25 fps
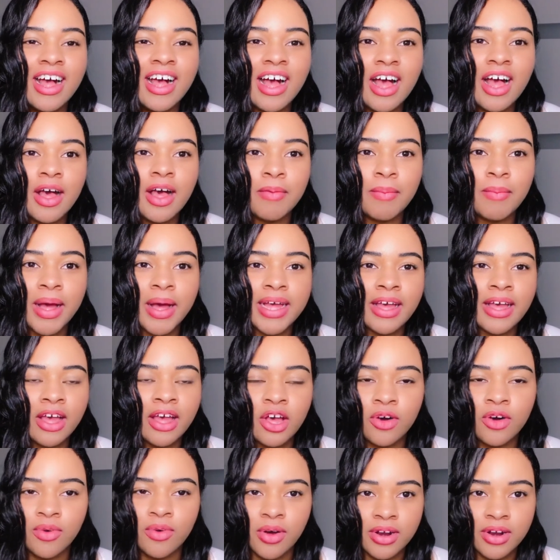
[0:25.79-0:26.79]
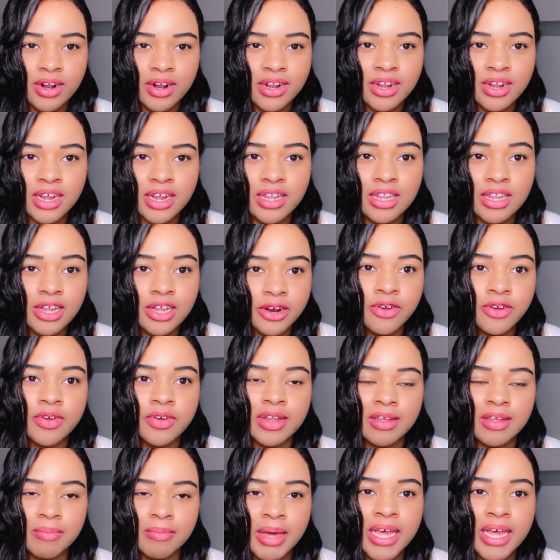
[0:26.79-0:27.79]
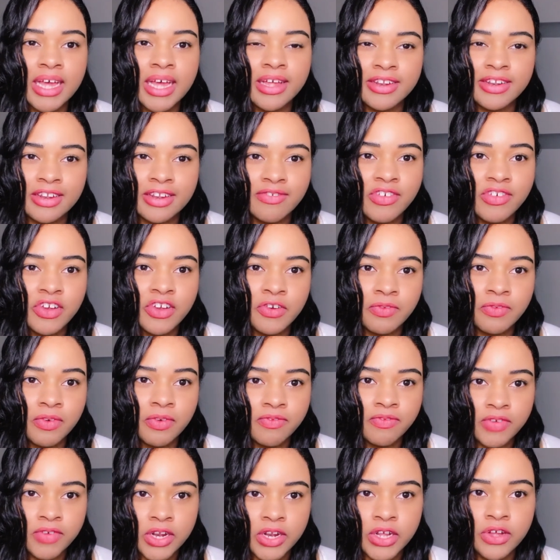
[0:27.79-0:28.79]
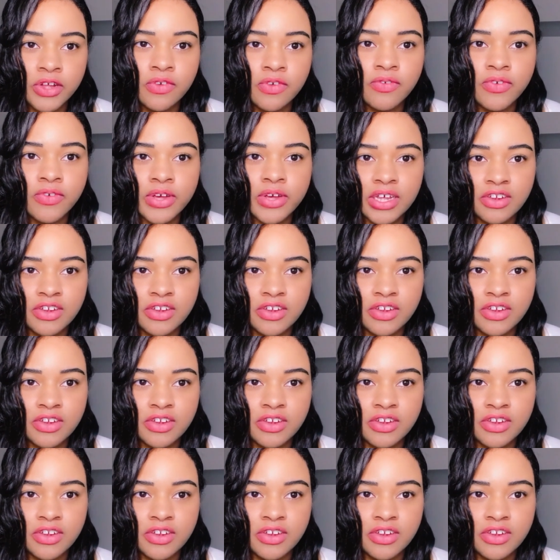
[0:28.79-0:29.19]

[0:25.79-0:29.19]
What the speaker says: I could go on and literally make an individual video for